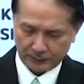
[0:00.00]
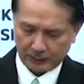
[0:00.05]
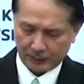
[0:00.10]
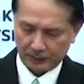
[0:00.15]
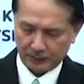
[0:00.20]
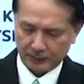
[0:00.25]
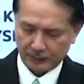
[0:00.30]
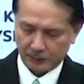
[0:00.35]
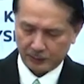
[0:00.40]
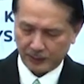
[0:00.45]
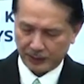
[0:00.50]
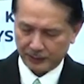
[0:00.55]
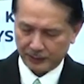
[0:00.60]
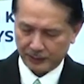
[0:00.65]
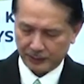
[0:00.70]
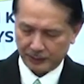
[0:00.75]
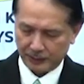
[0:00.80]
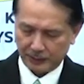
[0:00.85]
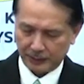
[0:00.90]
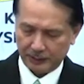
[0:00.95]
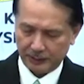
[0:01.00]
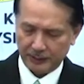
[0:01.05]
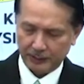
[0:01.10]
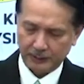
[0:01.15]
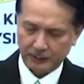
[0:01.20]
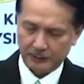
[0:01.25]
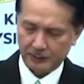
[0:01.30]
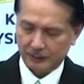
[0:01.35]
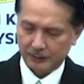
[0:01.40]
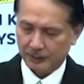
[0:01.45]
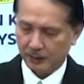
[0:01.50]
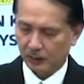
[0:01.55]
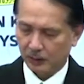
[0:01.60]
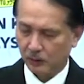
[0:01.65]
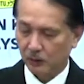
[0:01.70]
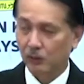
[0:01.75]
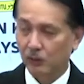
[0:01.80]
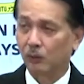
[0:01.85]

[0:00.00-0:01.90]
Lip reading: I just mentioned earlier just now,